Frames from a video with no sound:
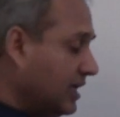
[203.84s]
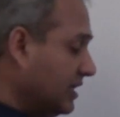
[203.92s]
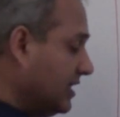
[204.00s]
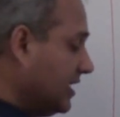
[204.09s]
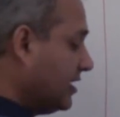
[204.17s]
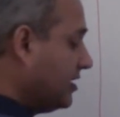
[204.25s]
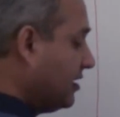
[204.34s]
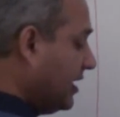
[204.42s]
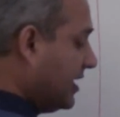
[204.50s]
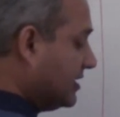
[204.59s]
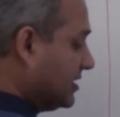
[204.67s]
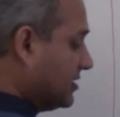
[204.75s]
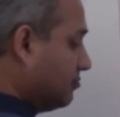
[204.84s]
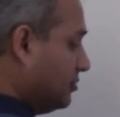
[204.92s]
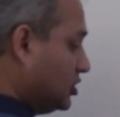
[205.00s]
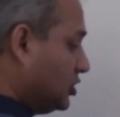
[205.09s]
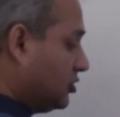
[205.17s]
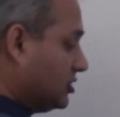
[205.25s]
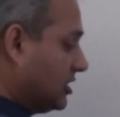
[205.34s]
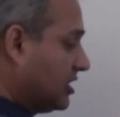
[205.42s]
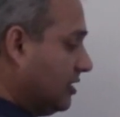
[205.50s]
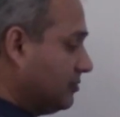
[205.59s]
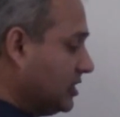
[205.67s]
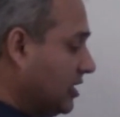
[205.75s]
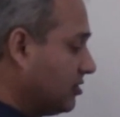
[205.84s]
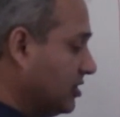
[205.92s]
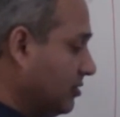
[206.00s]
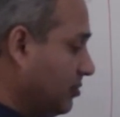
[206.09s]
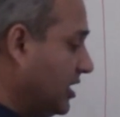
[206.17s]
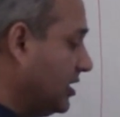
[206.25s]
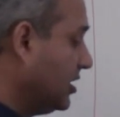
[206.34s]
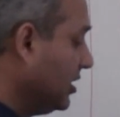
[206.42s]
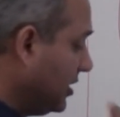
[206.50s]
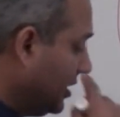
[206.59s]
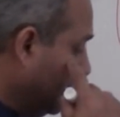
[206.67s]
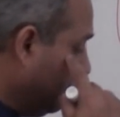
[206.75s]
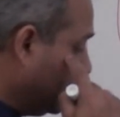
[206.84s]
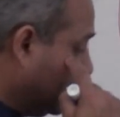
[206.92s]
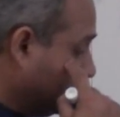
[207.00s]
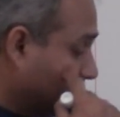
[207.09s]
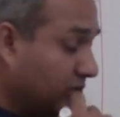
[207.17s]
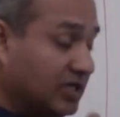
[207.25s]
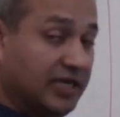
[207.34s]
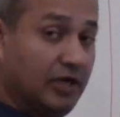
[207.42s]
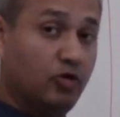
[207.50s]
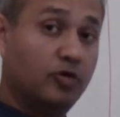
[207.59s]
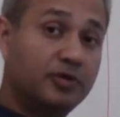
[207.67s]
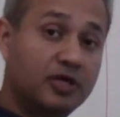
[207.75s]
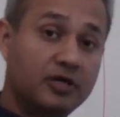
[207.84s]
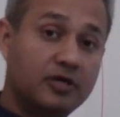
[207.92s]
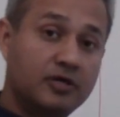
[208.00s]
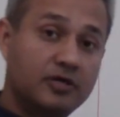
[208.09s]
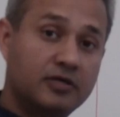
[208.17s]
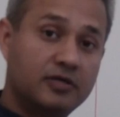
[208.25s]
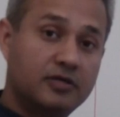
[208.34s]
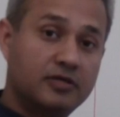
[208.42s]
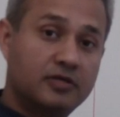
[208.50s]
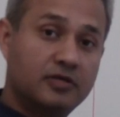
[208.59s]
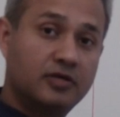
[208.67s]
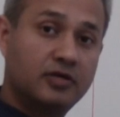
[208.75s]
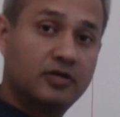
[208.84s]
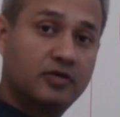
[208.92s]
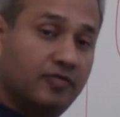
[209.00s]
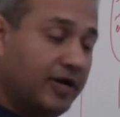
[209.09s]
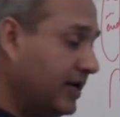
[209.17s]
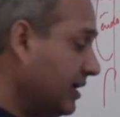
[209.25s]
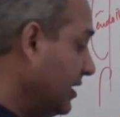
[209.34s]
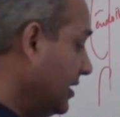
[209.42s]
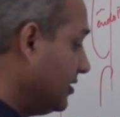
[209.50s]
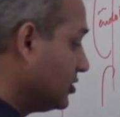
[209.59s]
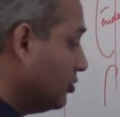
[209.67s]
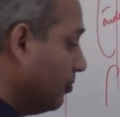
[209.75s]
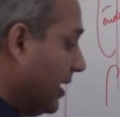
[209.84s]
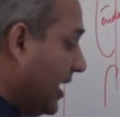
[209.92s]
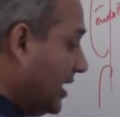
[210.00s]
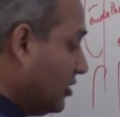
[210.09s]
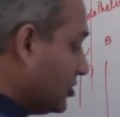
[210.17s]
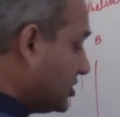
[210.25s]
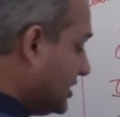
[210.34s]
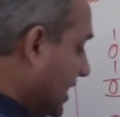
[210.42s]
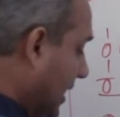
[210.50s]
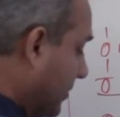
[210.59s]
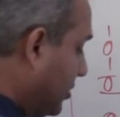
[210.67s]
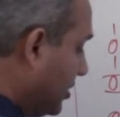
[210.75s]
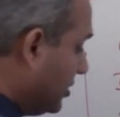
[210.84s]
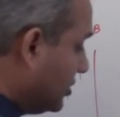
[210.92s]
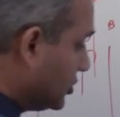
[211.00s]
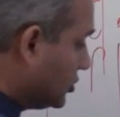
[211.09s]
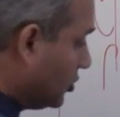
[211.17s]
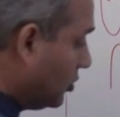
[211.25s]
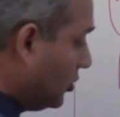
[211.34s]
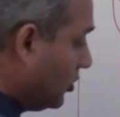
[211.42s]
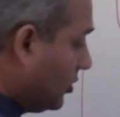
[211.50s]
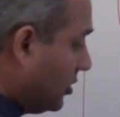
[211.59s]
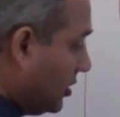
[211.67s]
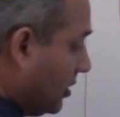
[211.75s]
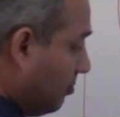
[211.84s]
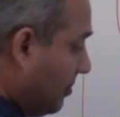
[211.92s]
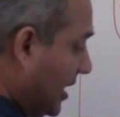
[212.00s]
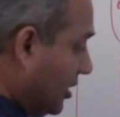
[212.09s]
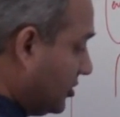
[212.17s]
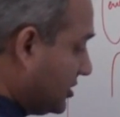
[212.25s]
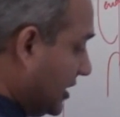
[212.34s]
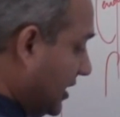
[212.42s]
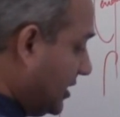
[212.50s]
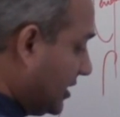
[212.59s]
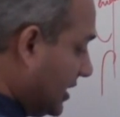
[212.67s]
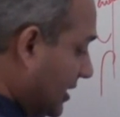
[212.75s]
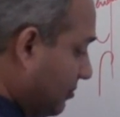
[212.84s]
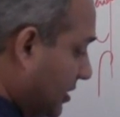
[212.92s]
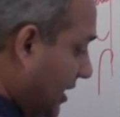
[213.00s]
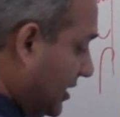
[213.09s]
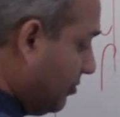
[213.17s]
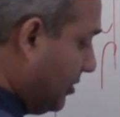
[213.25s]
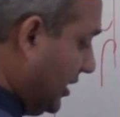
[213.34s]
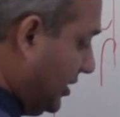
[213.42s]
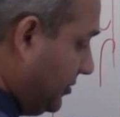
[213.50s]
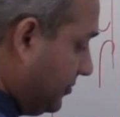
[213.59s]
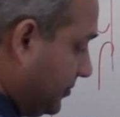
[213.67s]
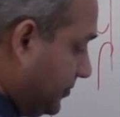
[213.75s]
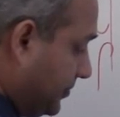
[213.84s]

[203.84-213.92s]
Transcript: And then as it matures and comes out in the blood, it becomes multi-lobed. Right? so band or stab. So myelocyte, keep that in mind.